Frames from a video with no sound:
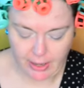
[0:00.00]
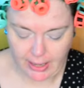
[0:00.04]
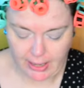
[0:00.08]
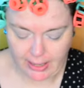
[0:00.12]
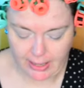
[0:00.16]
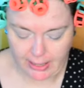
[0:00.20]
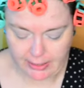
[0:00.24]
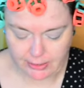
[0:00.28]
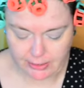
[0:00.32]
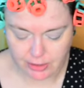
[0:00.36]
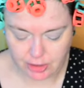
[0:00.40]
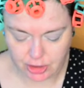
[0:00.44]

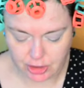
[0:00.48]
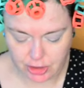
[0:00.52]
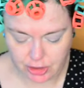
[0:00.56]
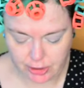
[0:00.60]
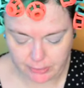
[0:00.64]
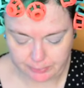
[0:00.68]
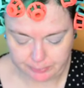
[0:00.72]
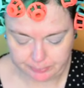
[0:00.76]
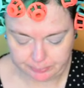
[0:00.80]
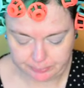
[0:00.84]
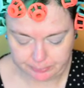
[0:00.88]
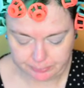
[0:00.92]

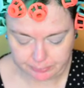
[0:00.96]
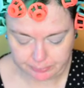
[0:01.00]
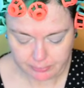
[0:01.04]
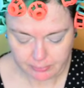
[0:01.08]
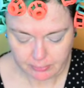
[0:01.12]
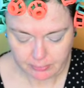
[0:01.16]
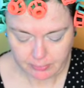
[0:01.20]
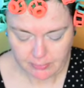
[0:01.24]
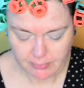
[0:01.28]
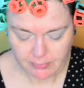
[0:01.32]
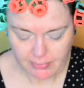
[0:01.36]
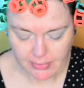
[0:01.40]
edge.
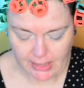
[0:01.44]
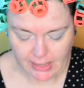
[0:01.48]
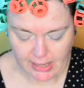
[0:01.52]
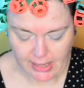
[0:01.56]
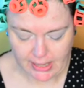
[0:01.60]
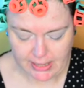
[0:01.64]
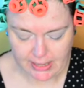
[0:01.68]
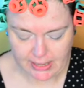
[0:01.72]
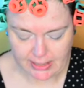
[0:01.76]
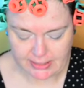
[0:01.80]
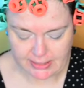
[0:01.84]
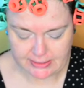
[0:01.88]

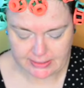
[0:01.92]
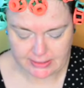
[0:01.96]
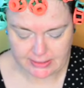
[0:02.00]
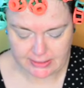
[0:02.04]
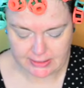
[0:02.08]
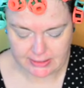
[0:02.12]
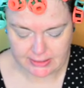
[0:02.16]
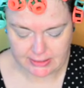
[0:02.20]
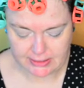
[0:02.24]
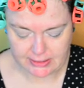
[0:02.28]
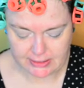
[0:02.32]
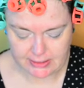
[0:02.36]
And as
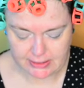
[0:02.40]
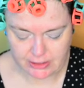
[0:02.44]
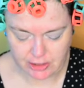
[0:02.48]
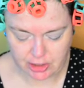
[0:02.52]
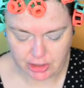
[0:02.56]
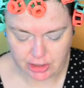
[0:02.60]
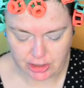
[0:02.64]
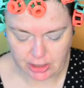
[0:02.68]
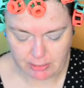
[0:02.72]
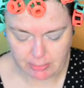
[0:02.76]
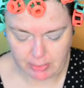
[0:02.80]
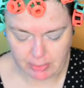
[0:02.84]
this is a
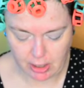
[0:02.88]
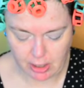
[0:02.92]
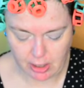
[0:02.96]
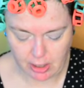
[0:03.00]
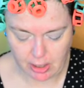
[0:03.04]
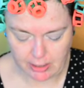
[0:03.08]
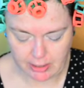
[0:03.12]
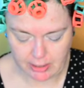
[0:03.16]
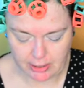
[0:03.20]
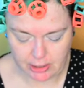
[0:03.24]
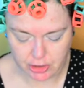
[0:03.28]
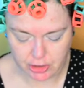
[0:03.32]
shimmer,
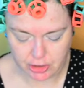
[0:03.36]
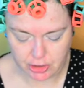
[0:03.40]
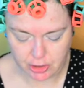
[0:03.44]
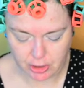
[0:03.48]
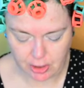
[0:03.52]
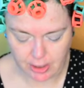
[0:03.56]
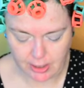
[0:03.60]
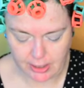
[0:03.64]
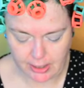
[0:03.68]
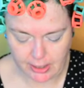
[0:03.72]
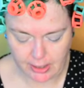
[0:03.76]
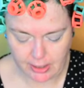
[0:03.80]
I'm going to
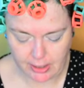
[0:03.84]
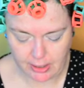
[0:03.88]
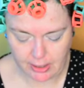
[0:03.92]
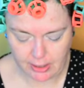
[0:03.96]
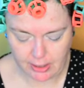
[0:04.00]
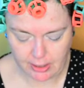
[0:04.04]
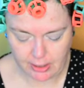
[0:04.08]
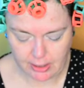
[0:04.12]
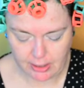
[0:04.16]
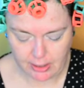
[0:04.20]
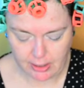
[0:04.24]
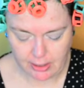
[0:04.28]
try,
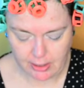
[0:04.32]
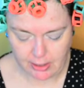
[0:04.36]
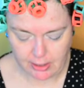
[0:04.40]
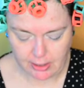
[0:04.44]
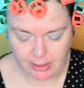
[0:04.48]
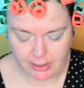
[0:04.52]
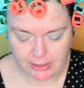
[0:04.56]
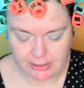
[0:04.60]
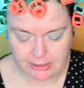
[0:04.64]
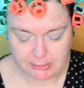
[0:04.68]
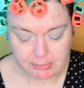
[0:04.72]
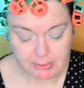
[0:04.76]

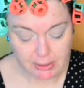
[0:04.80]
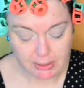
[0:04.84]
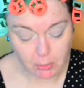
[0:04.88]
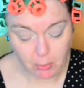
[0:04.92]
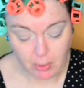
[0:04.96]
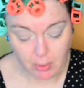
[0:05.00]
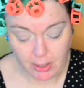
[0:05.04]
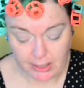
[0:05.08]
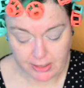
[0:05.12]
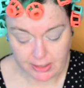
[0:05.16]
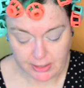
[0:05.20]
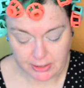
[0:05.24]
it's been a
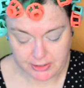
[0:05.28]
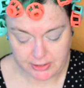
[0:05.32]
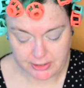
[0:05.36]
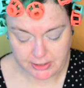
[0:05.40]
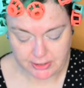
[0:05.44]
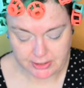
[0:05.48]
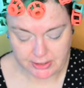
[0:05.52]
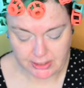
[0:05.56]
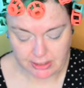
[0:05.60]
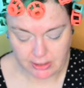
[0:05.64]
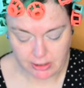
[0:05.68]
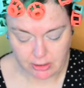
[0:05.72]
while
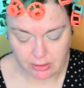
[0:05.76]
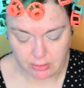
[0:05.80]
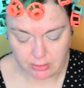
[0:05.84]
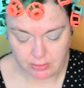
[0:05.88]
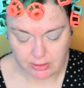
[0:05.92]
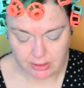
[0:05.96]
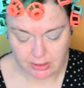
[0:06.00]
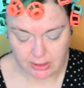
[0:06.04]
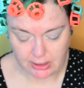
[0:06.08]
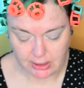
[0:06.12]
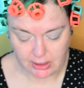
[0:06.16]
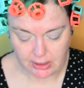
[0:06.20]
since I
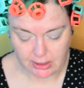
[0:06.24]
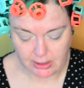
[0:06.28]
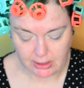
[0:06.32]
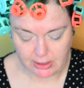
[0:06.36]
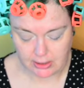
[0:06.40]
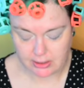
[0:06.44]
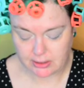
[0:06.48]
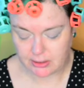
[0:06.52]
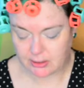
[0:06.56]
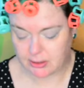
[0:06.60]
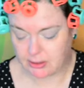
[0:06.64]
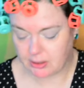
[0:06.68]
used
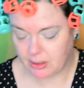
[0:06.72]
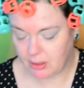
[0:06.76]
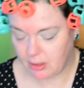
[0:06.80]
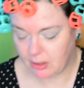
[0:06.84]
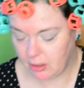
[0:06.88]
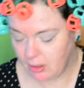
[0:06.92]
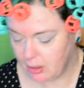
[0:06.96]
these.